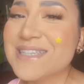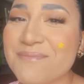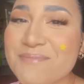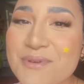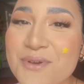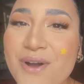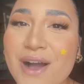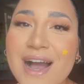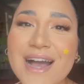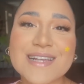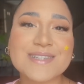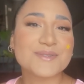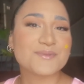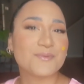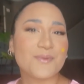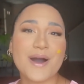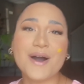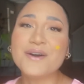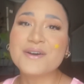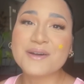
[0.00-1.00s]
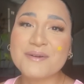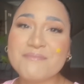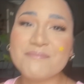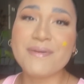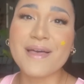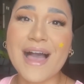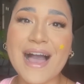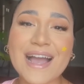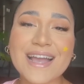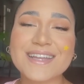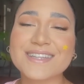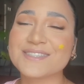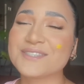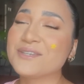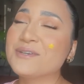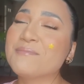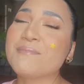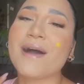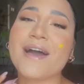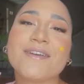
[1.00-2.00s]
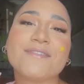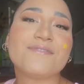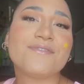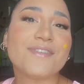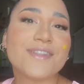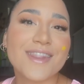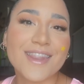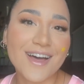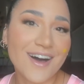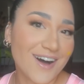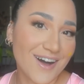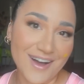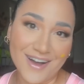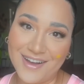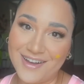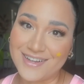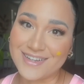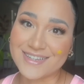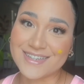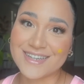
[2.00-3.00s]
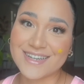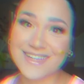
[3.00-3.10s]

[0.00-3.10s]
up you guys? Welcome back to my vlog.